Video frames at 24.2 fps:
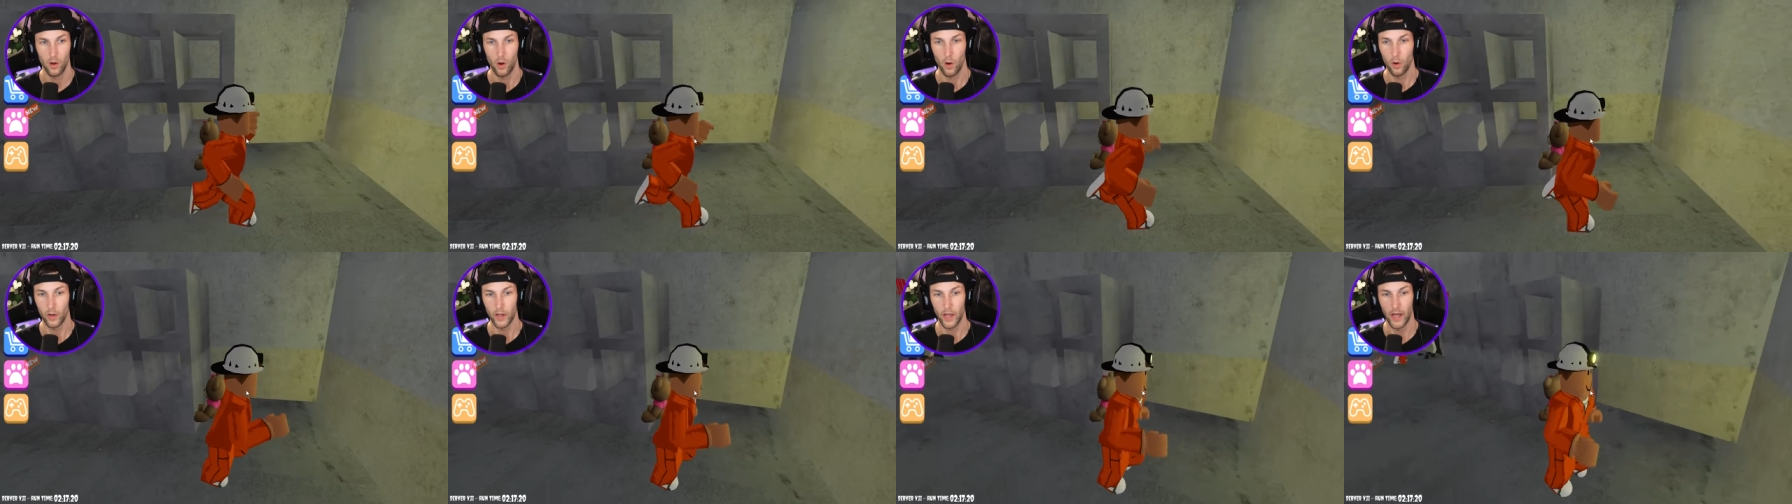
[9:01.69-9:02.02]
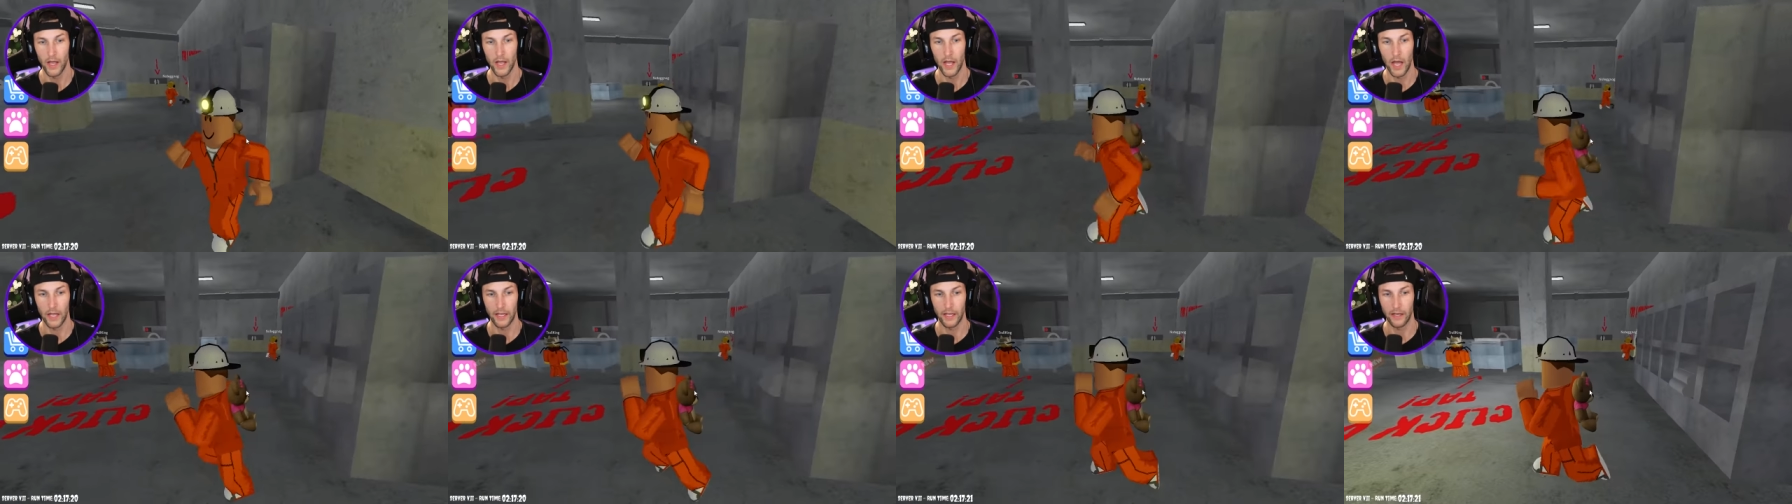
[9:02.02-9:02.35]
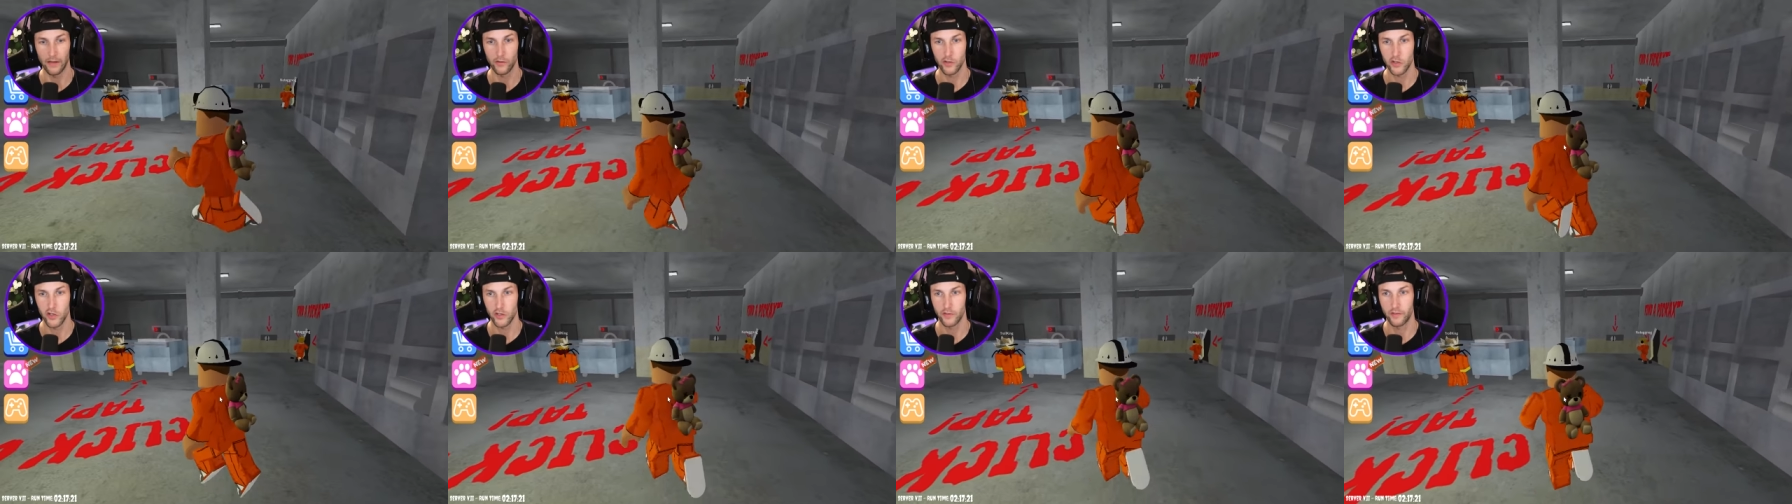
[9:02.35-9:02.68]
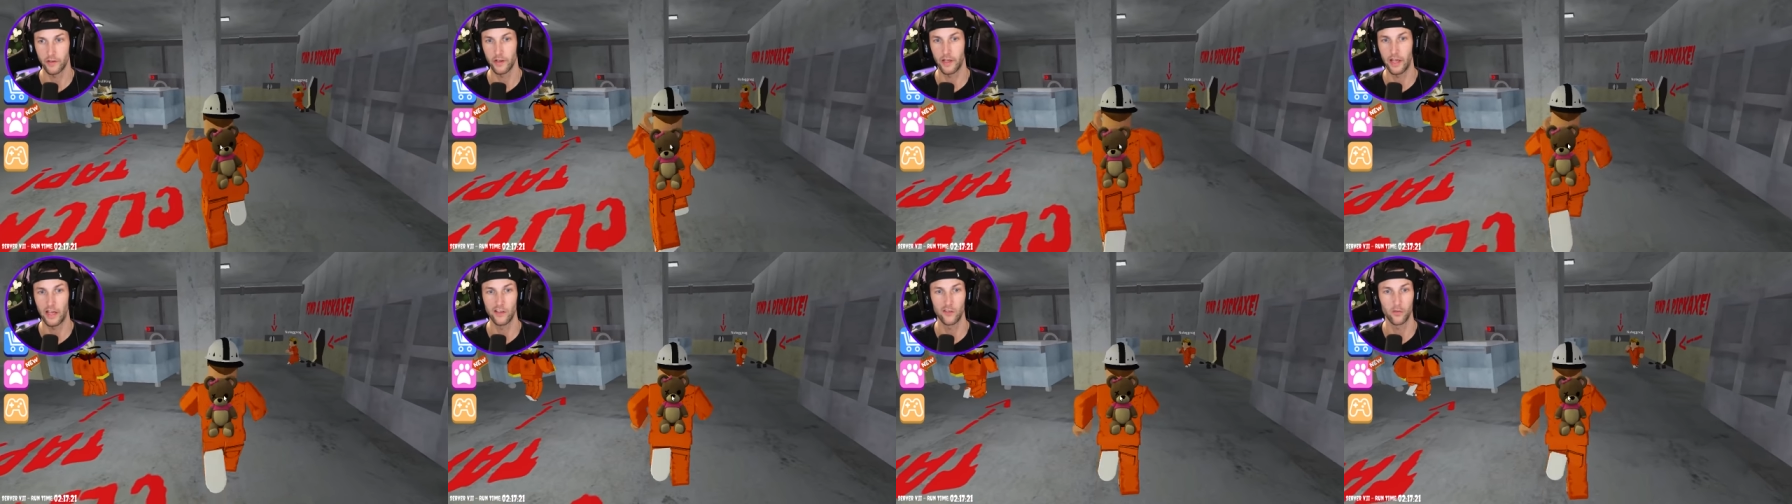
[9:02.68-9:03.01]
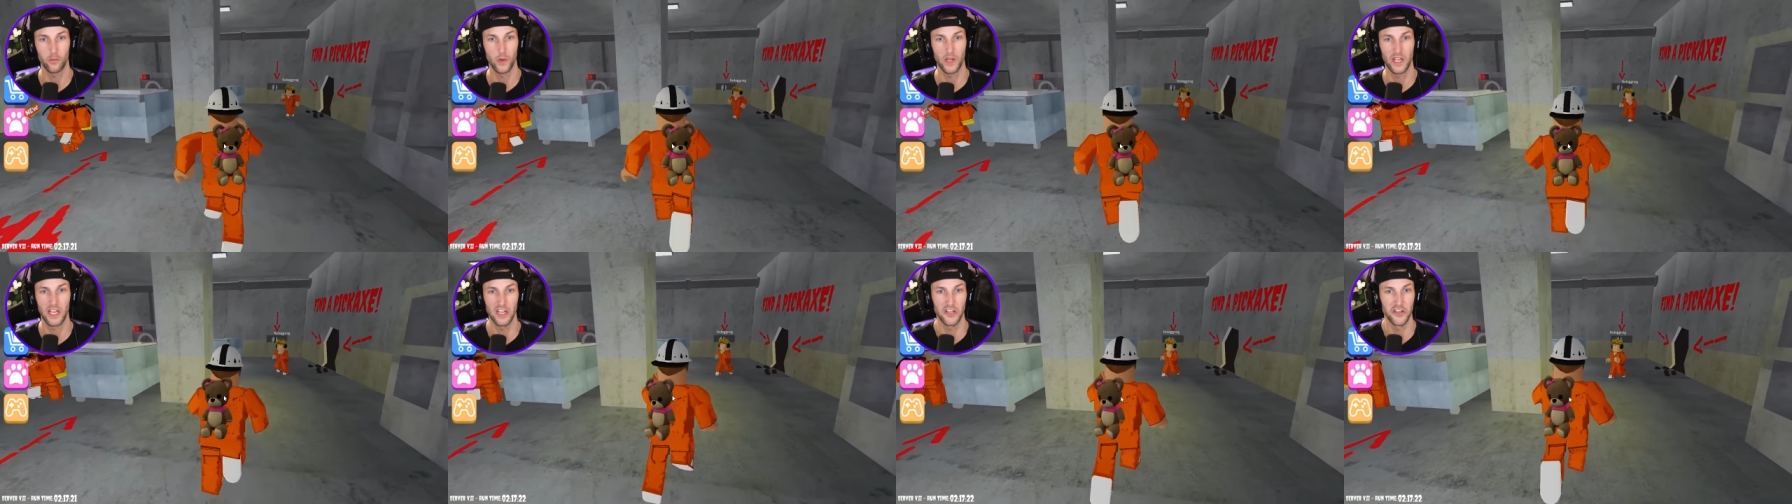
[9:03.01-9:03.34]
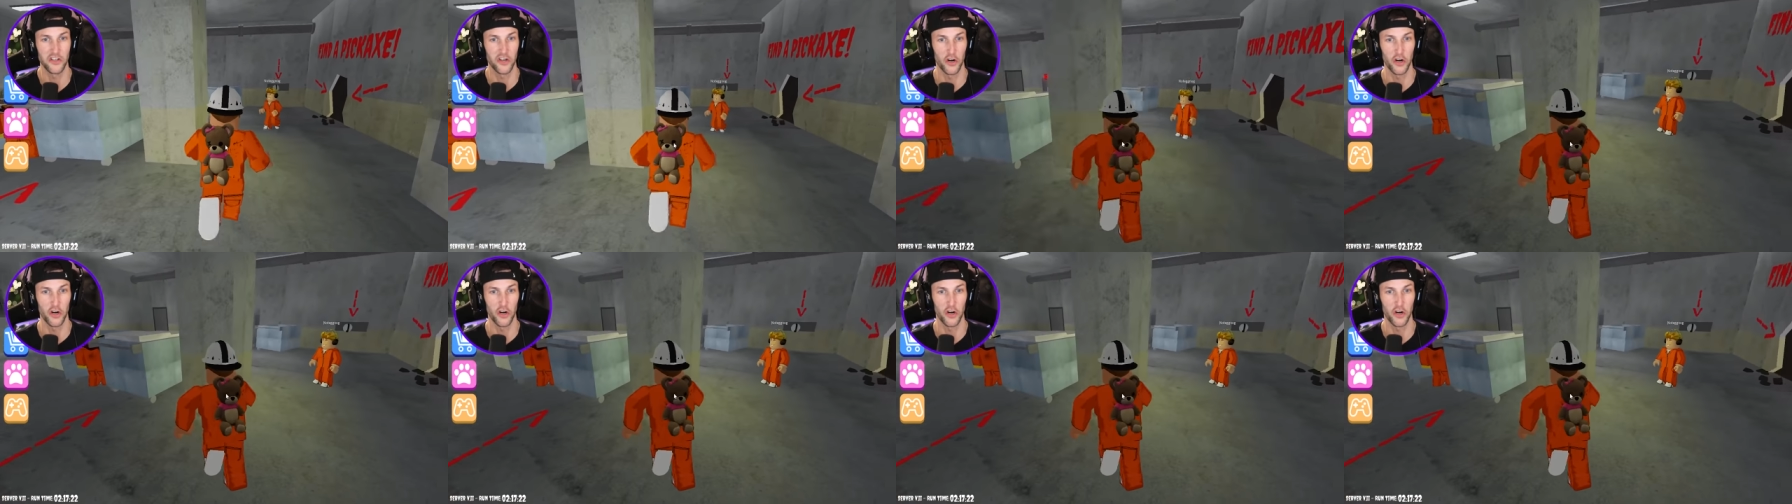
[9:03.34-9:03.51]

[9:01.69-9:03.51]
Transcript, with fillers: Okay, I guess just in case we get